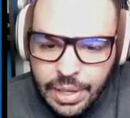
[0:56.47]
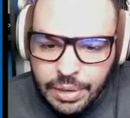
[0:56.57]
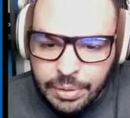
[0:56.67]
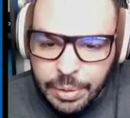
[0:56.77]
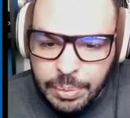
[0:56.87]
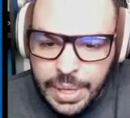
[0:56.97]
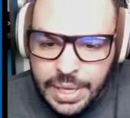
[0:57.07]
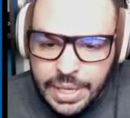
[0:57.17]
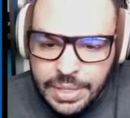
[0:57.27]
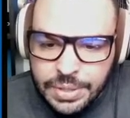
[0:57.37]
For
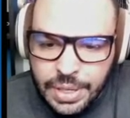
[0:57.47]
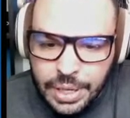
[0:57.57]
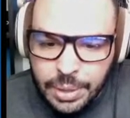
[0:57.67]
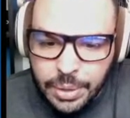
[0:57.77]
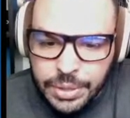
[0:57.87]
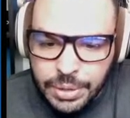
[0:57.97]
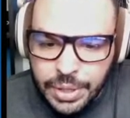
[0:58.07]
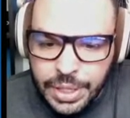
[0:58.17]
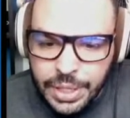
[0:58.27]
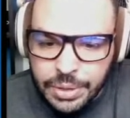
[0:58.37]
mate in SOLIDWORKS or
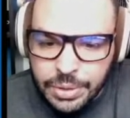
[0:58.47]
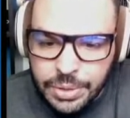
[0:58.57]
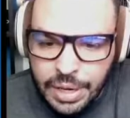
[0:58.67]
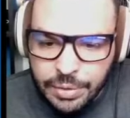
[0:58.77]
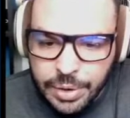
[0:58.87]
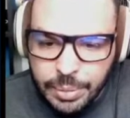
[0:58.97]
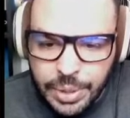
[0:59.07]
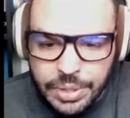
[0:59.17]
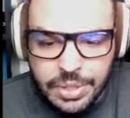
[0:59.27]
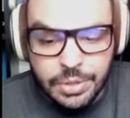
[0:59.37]
any other software,
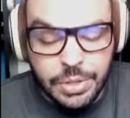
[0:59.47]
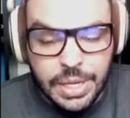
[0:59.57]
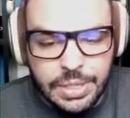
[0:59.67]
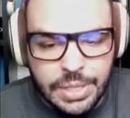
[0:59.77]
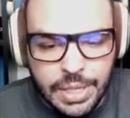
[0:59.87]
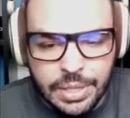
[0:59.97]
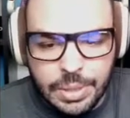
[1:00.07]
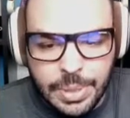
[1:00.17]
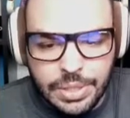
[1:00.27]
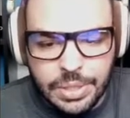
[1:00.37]
because I tried to take a
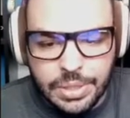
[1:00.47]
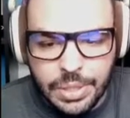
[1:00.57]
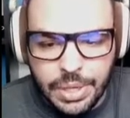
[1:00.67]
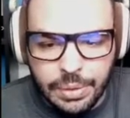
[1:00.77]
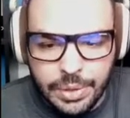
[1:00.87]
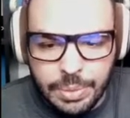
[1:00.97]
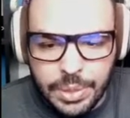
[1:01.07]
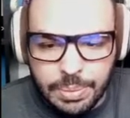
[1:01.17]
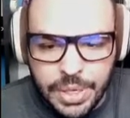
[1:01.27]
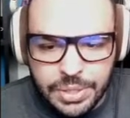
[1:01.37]
dimension in SOLIDWORKS, but
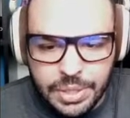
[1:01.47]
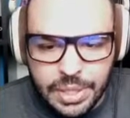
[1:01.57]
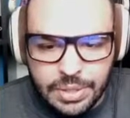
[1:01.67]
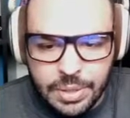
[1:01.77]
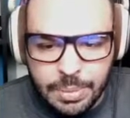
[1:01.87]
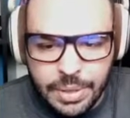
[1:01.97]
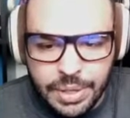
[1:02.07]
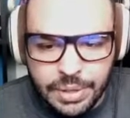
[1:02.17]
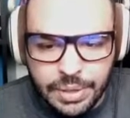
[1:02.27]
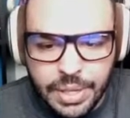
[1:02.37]
the meshing lines of the
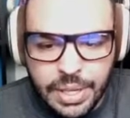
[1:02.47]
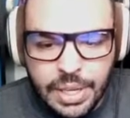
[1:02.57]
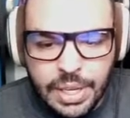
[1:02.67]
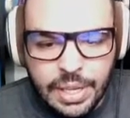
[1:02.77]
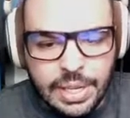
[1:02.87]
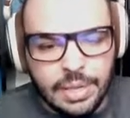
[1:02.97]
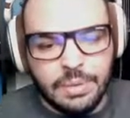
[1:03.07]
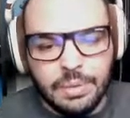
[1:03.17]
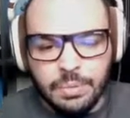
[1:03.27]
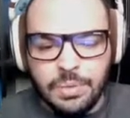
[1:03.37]
model, I can't
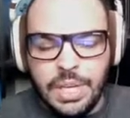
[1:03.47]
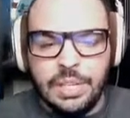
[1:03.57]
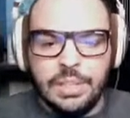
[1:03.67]
take the